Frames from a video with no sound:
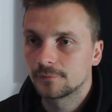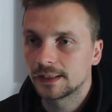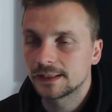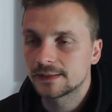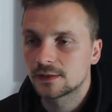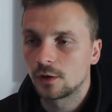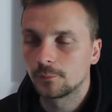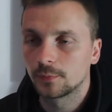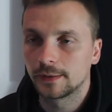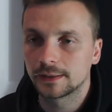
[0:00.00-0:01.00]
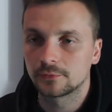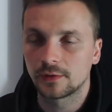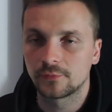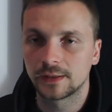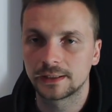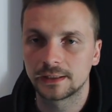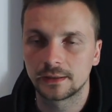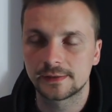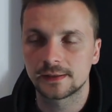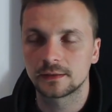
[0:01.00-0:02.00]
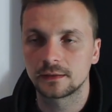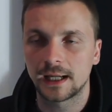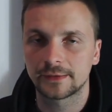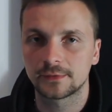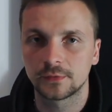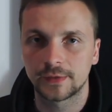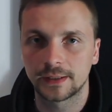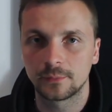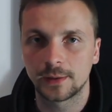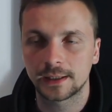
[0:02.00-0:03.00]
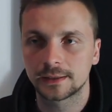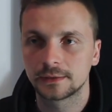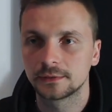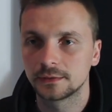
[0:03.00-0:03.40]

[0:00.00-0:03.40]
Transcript: he's complimented Rafinha. He's an Arsenal centre-back.